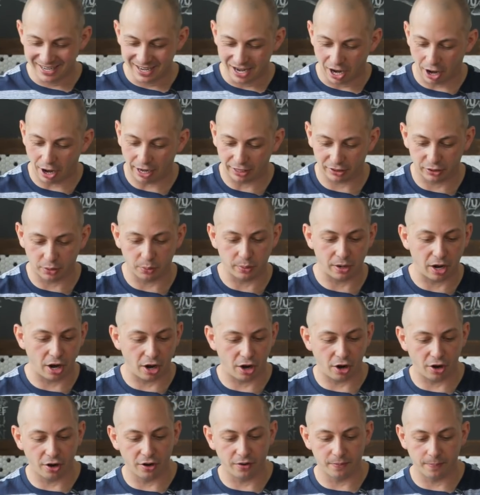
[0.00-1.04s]
All right, so we got
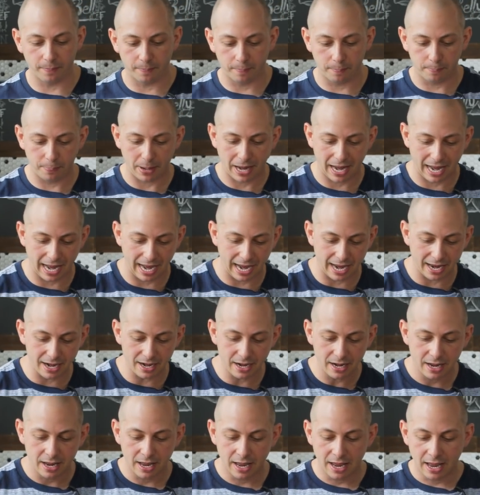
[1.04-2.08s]
our pan
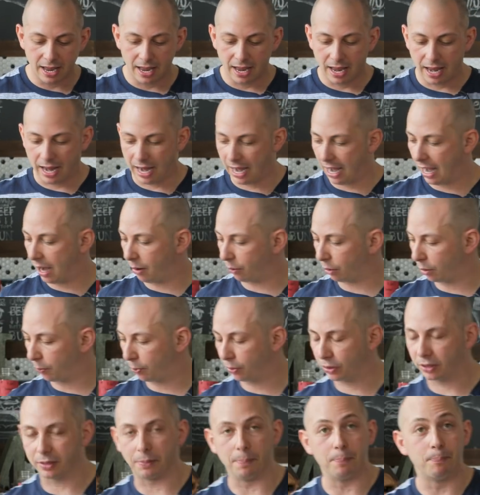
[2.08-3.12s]
and we're gonna
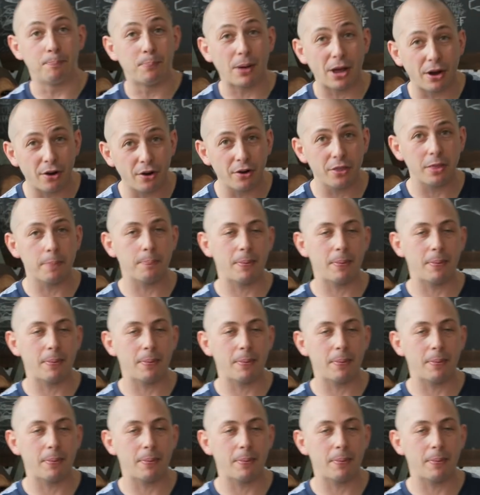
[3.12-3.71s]
put some butter in the